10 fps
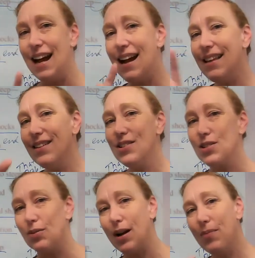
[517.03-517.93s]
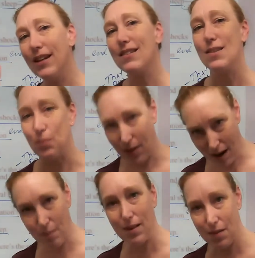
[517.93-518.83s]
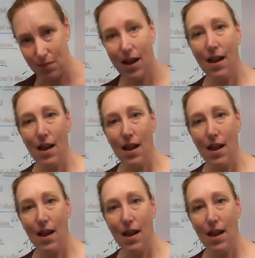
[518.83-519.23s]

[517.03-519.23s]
Ah, there's the rub. That's the problem.